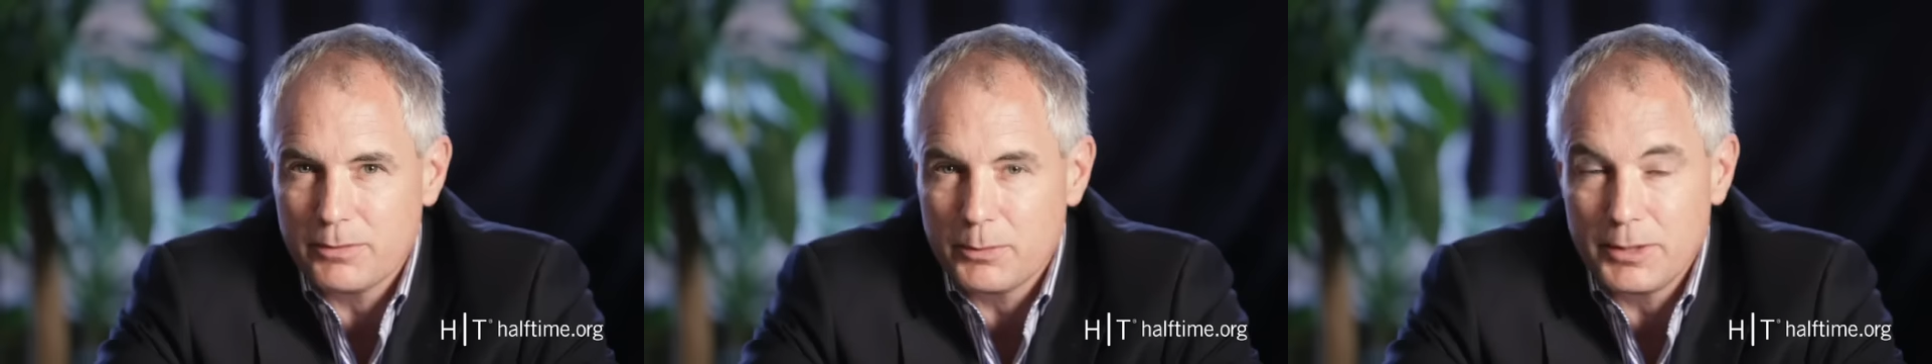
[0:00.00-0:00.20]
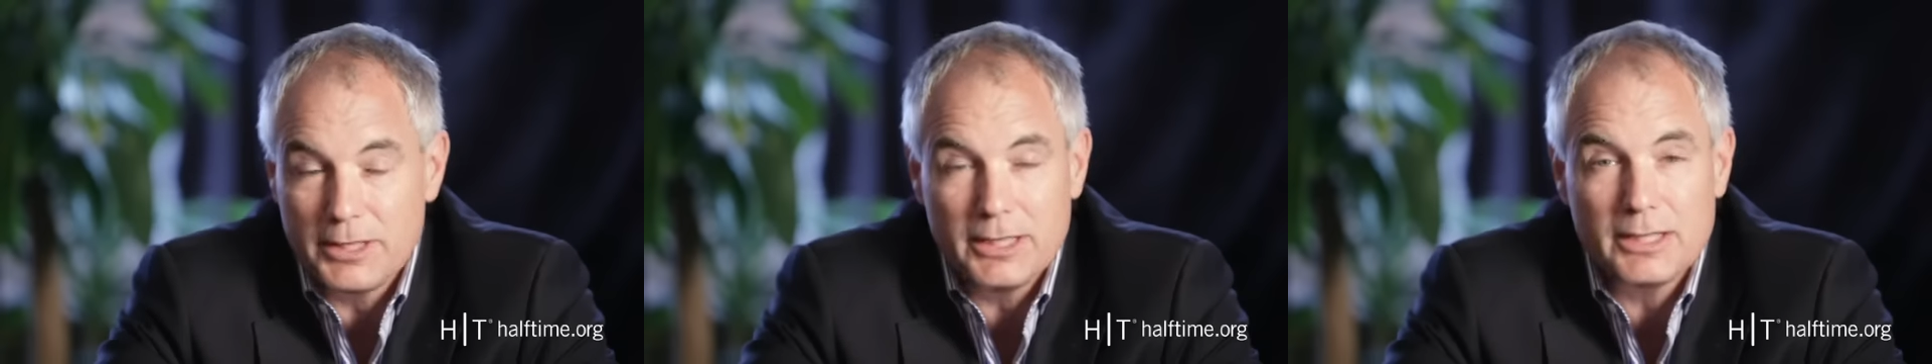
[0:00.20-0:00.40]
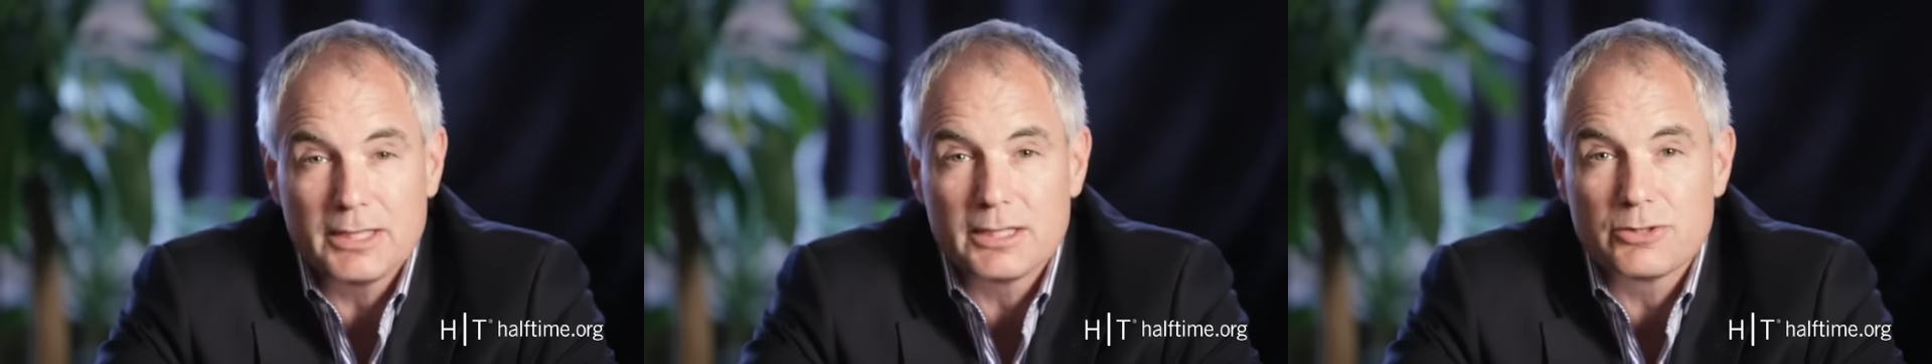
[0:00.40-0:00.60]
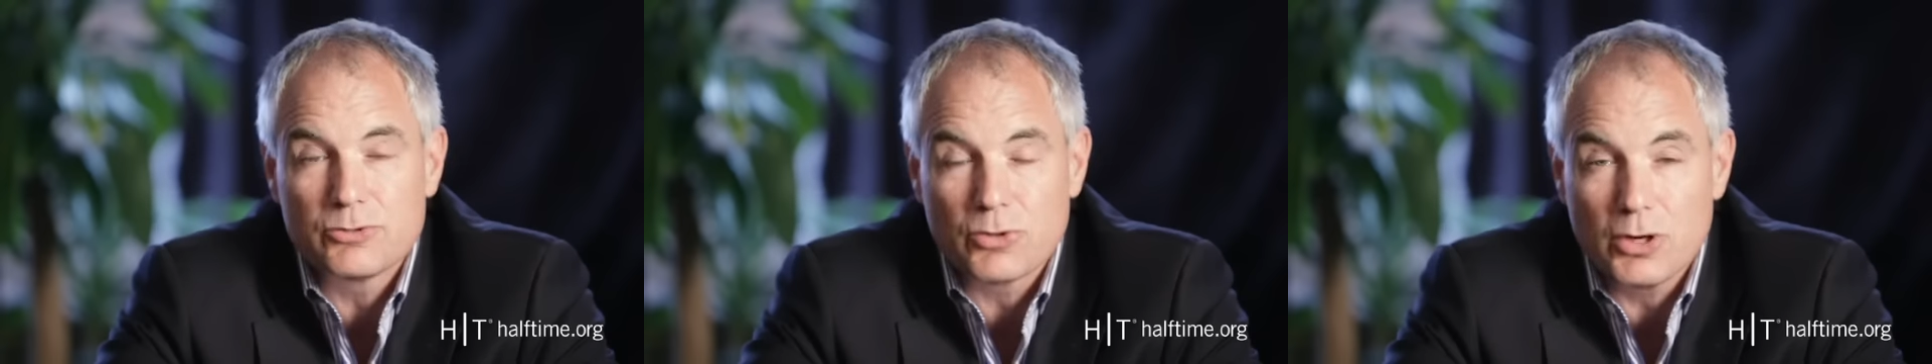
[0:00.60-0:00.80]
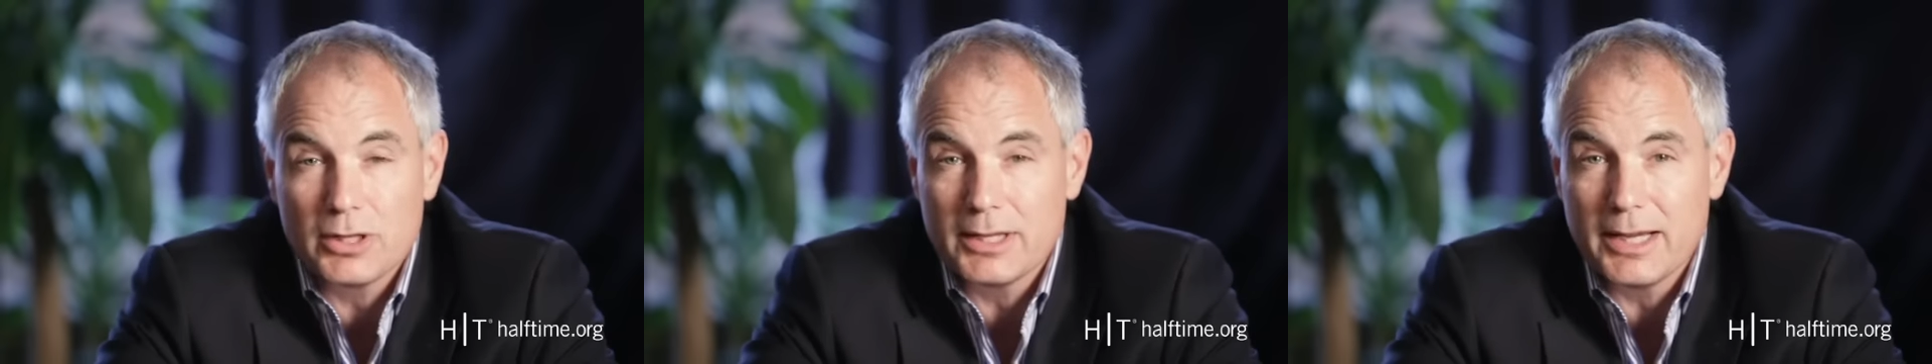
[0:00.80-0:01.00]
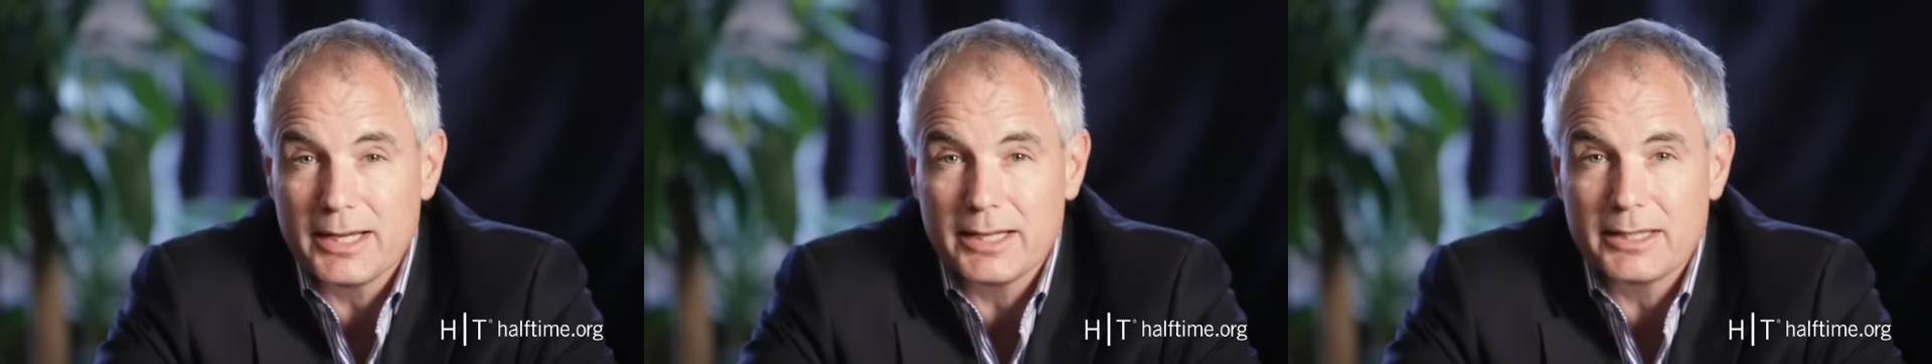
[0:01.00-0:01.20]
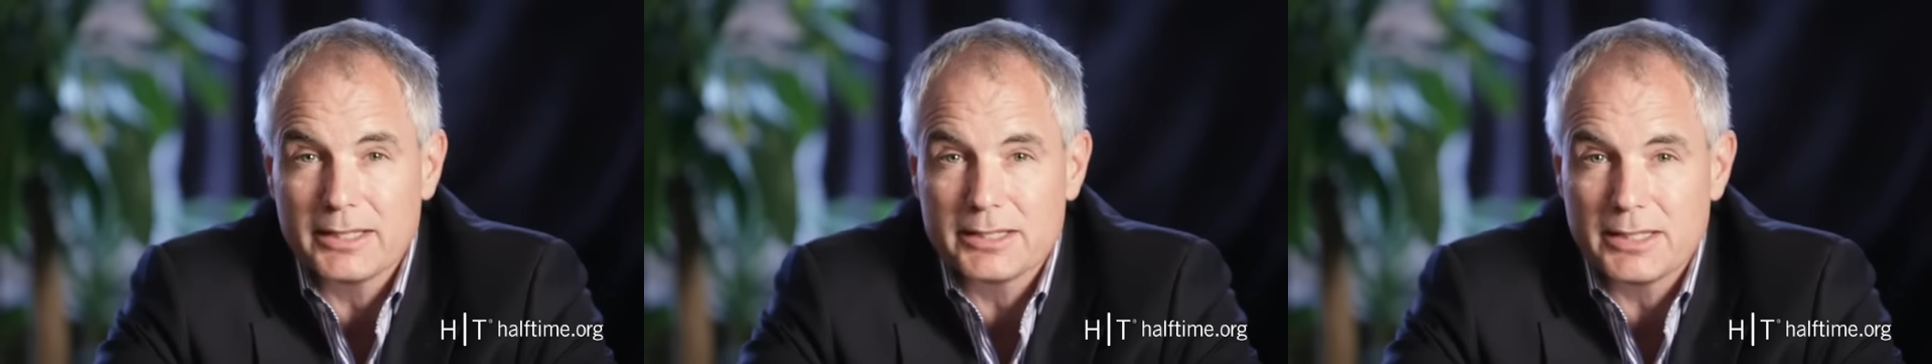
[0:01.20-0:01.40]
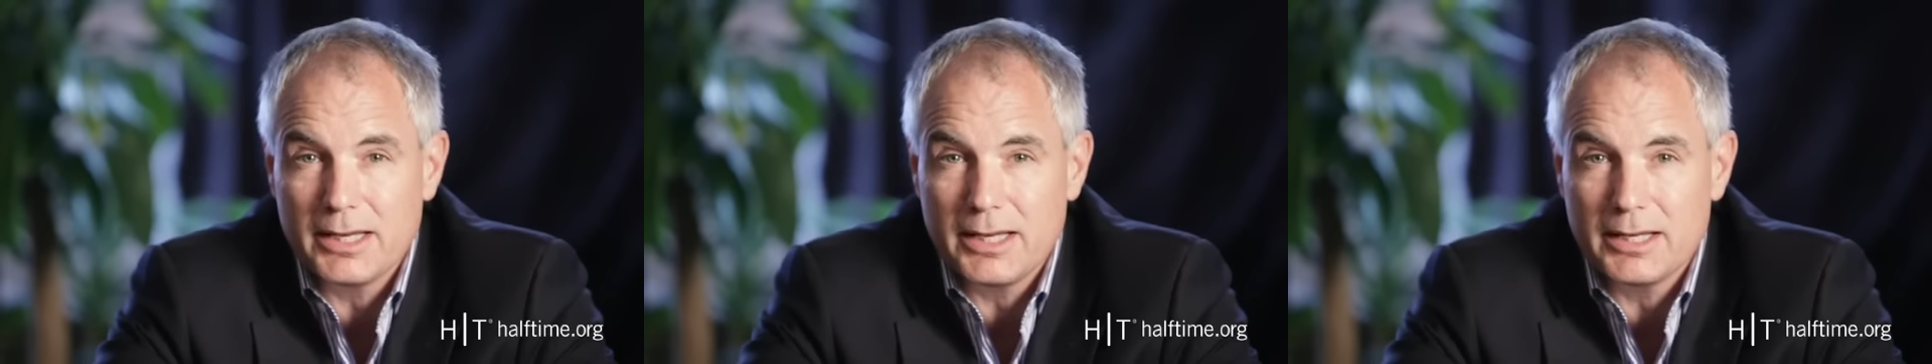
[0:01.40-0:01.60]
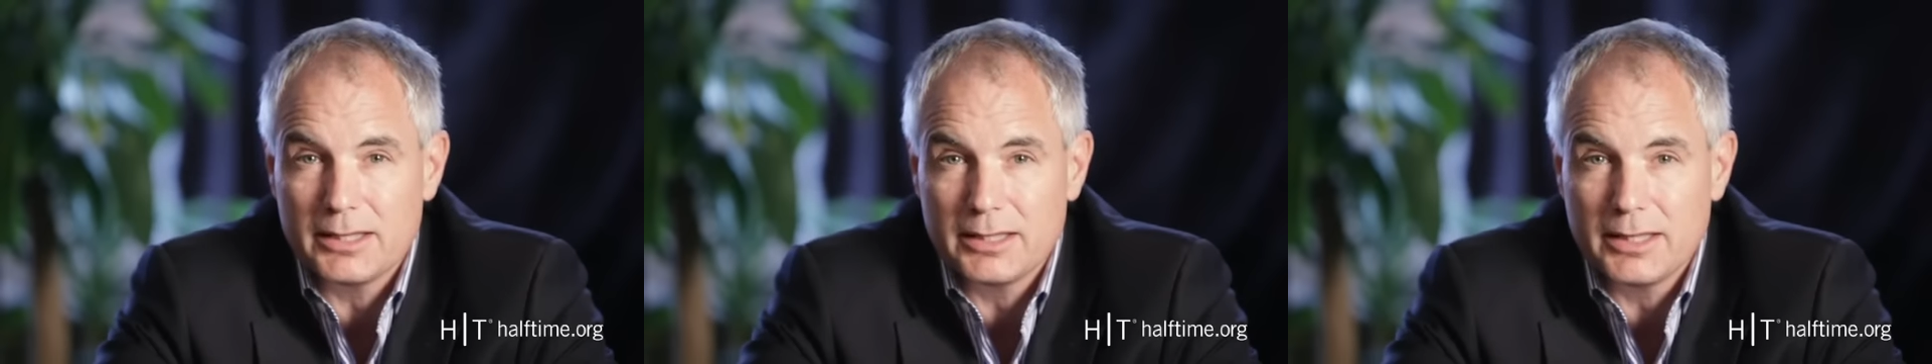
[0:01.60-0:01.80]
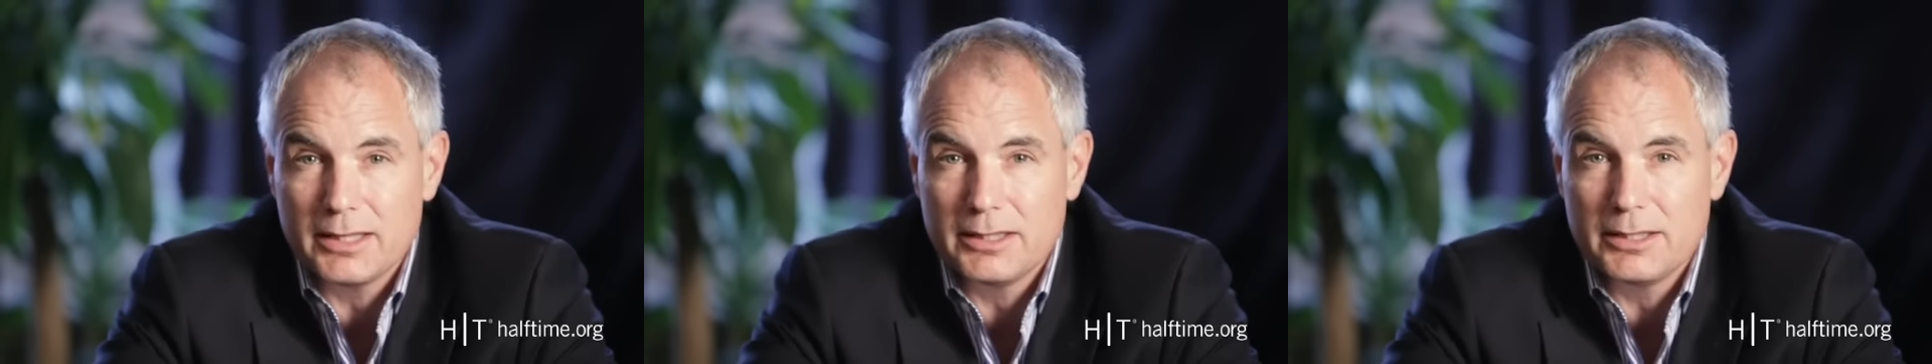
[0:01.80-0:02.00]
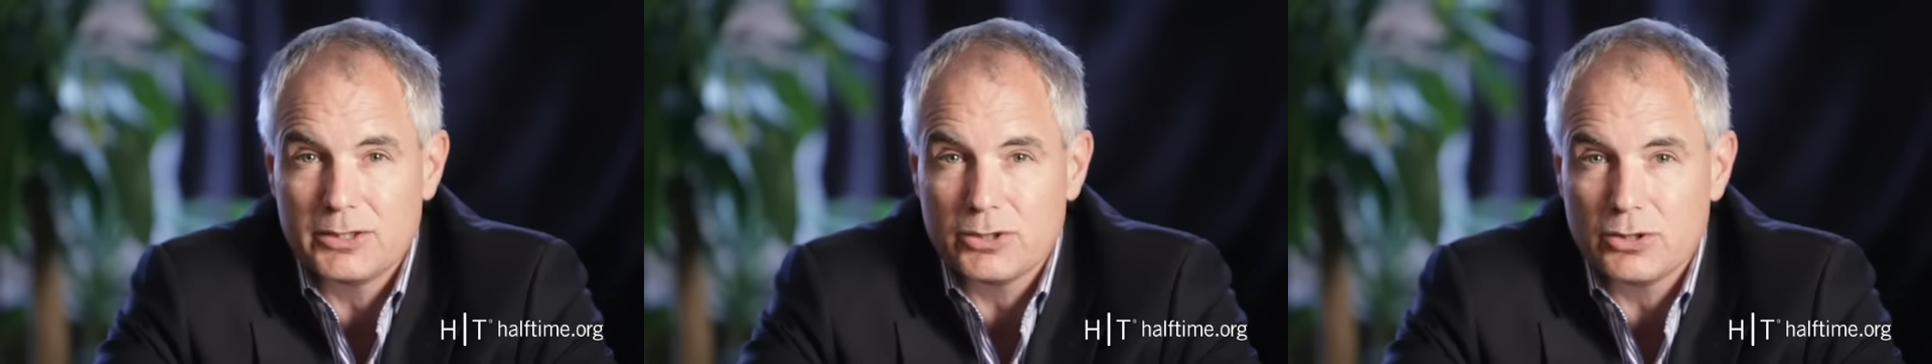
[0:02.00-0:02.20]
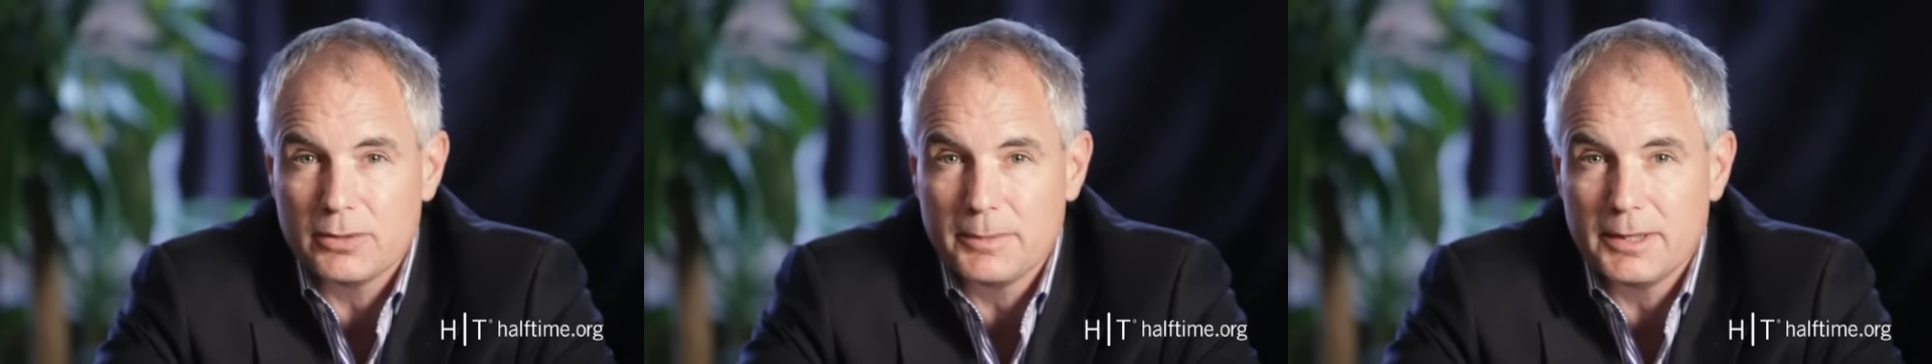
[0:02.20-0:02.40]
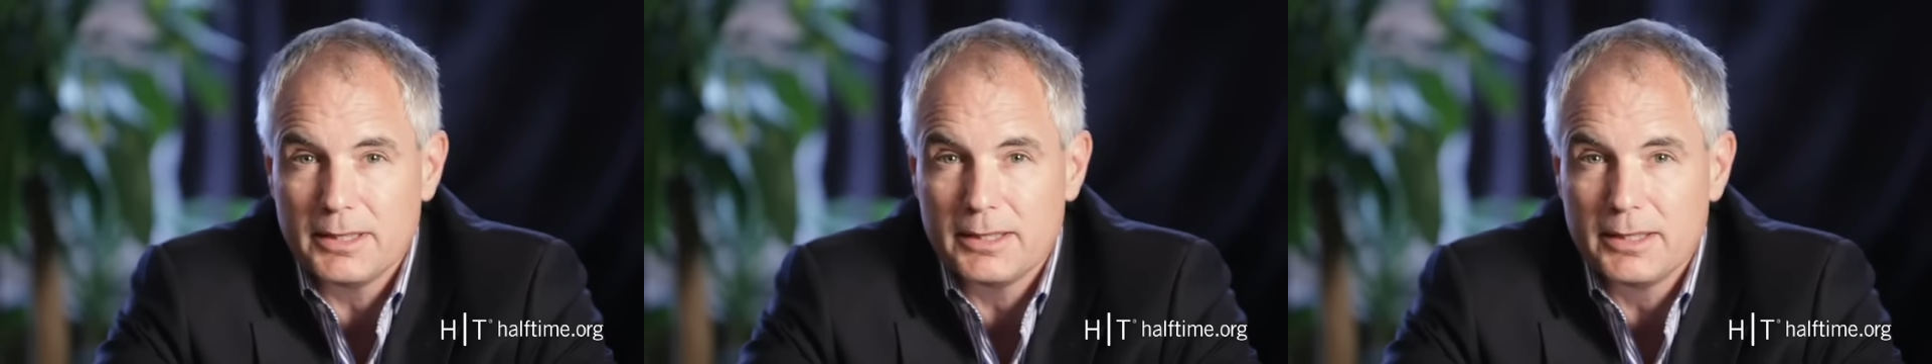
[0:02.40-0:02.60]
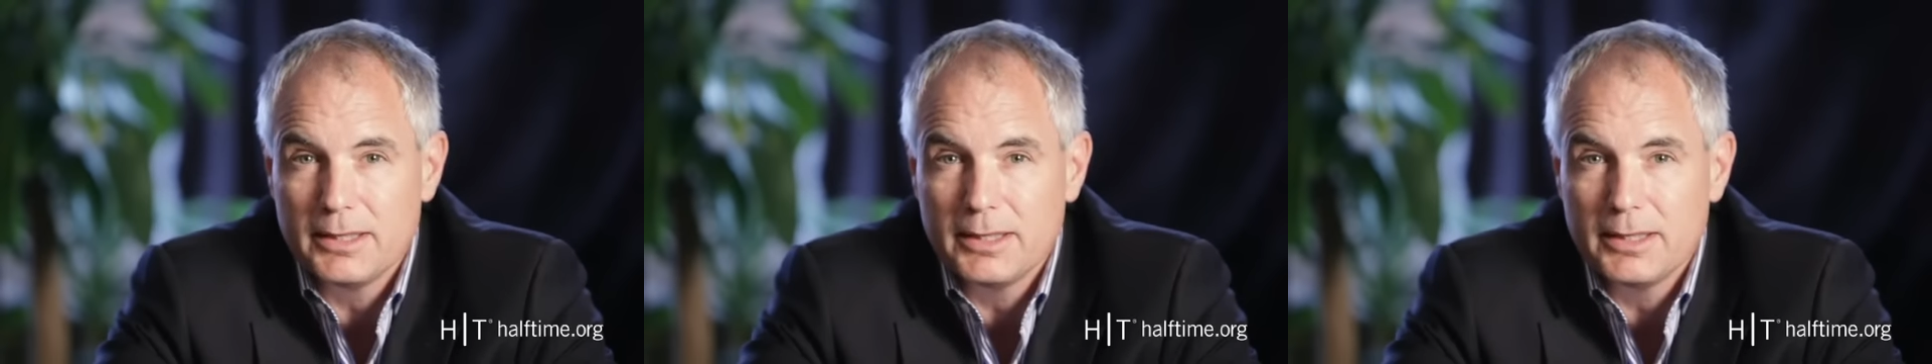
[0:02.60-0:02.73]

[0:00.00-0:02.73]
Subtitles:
We need to draw a line in the sand and determine